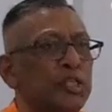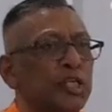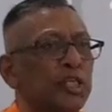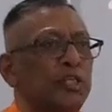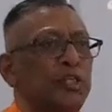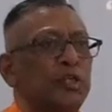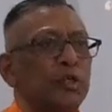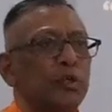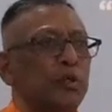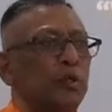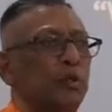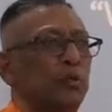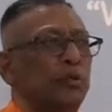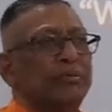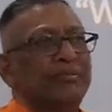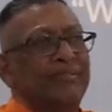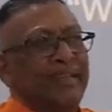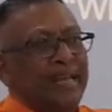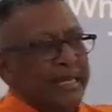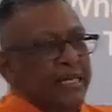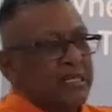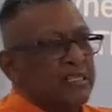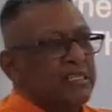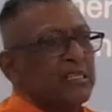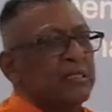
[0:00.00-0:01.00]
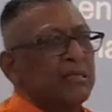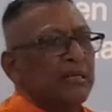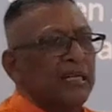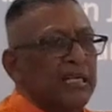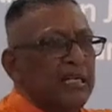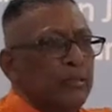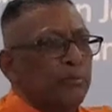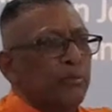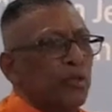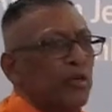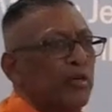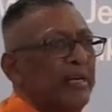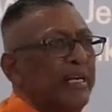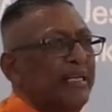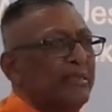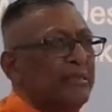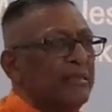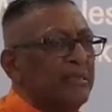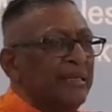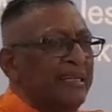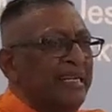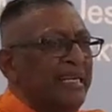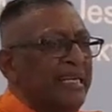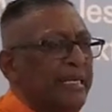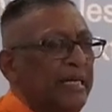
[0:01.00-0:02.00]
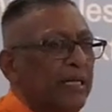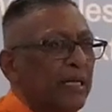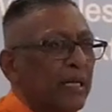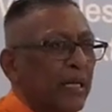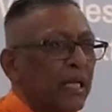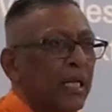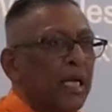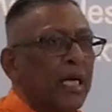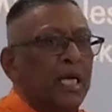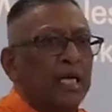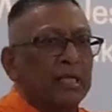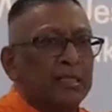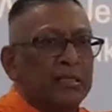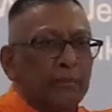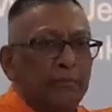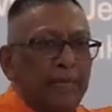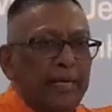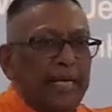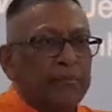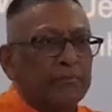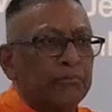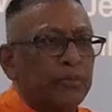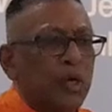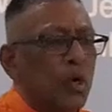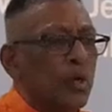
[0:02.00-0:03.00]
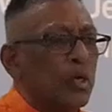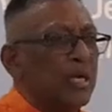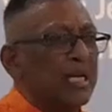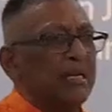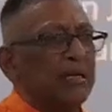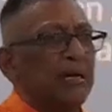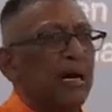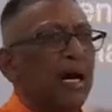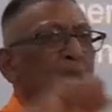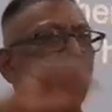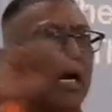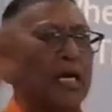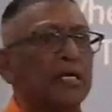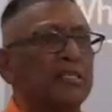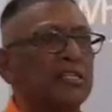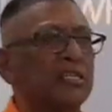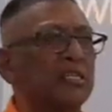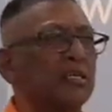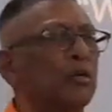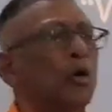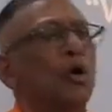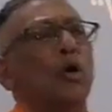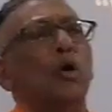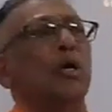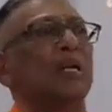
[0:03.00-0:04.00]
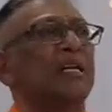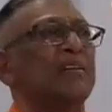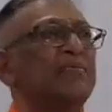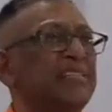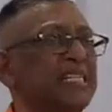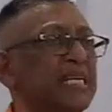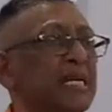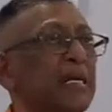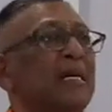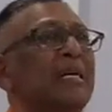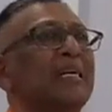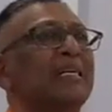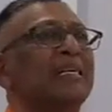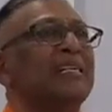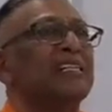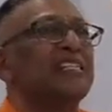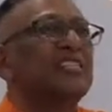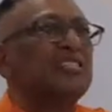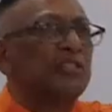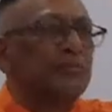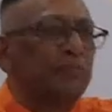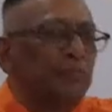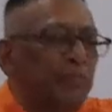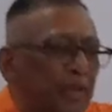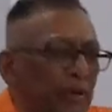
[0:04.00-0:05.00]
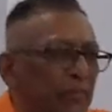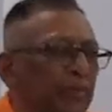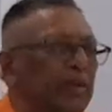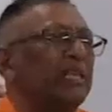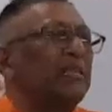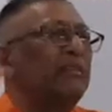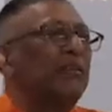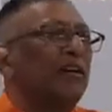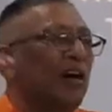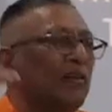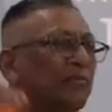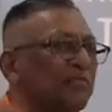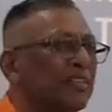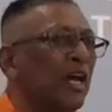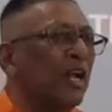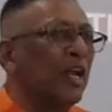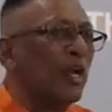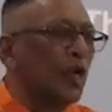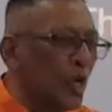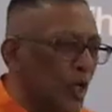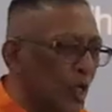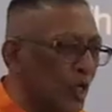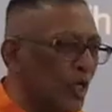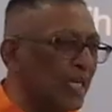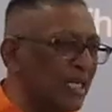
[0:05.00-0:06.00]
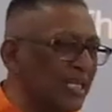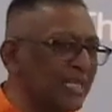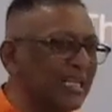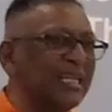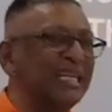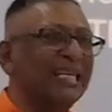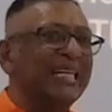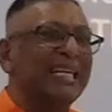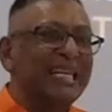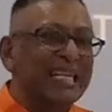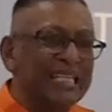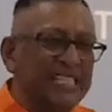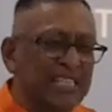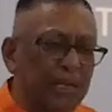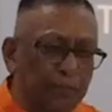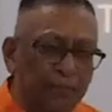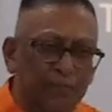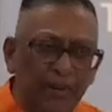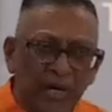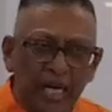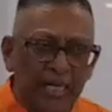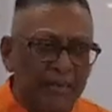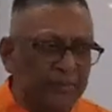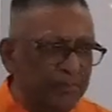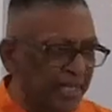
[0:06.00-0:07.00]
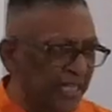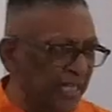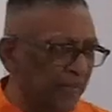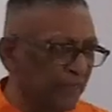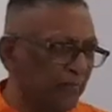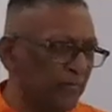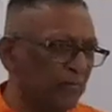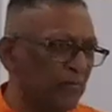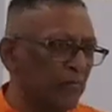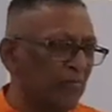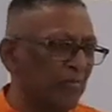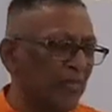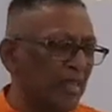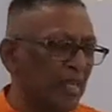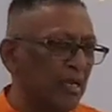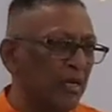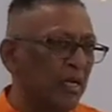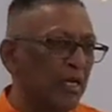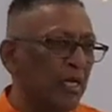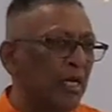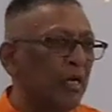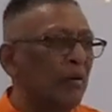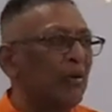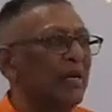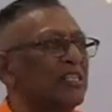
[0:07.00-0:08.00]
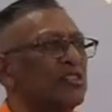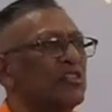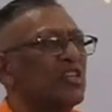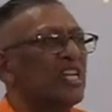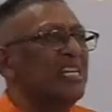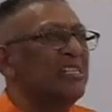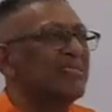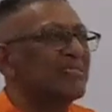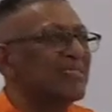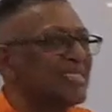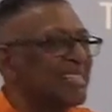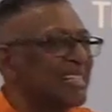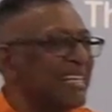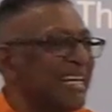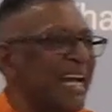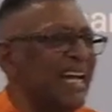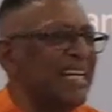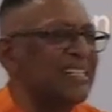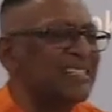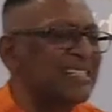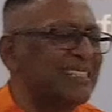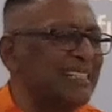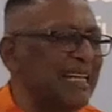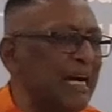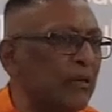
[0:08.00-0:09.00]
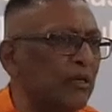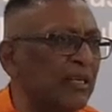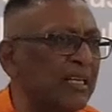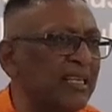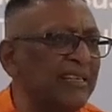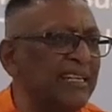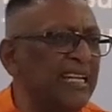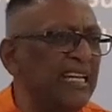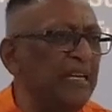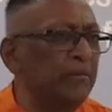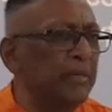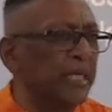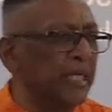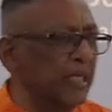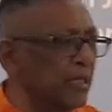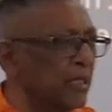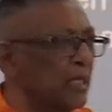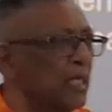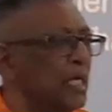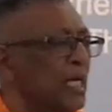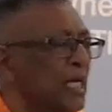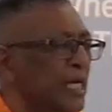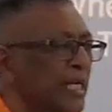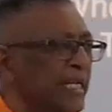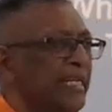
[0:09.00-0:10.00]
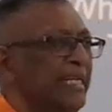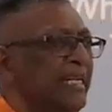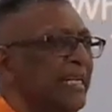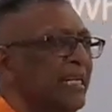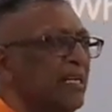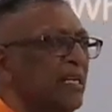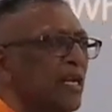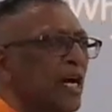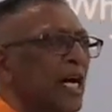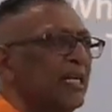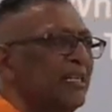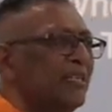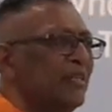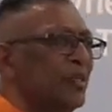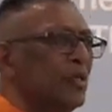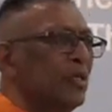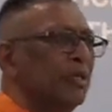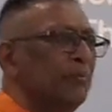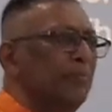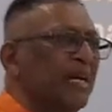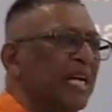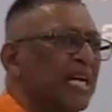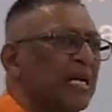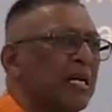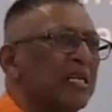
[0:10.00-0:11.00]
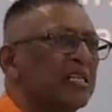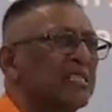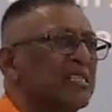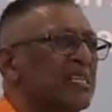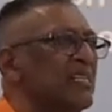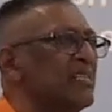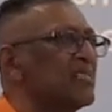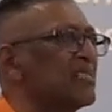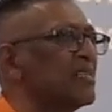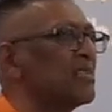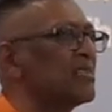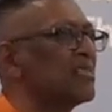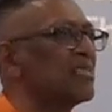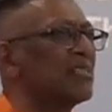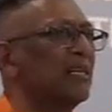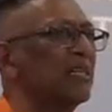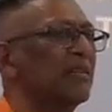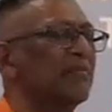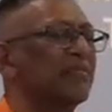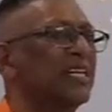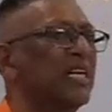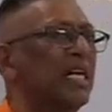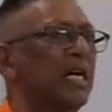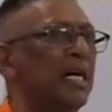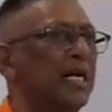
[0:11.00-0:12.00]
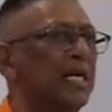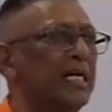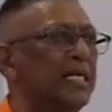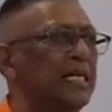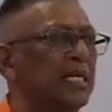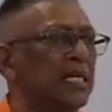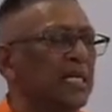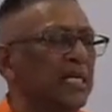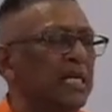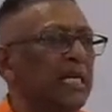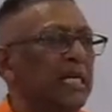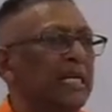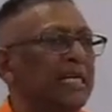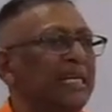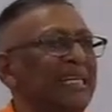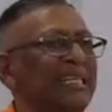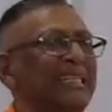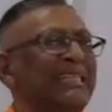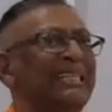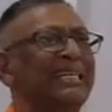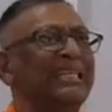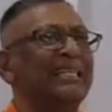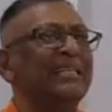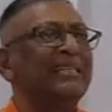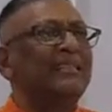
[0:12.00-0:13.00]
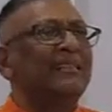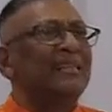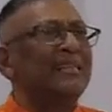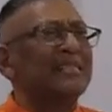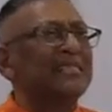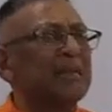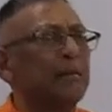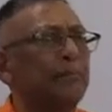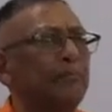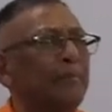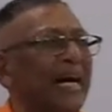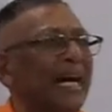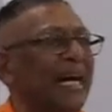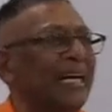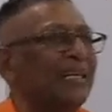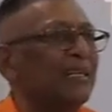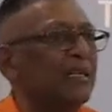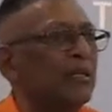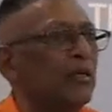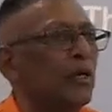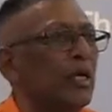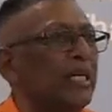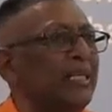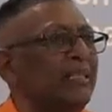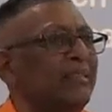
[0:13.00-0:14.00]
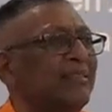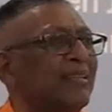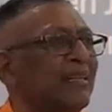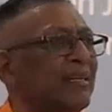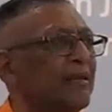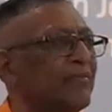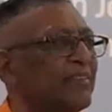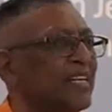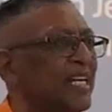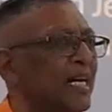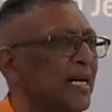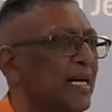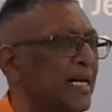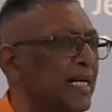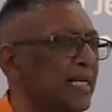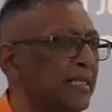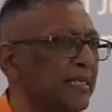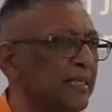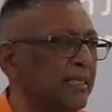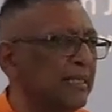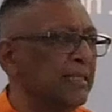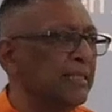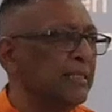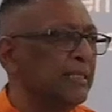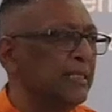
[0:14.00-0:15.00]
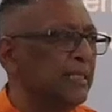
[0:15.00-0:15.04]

to do this, to liberate, to heal, to mend broken hearts, and only the Spirit of the Lord is upon me." When Jesus cast out a demon, he did not do it because he's the Son of God. He did it as a man anointed of God.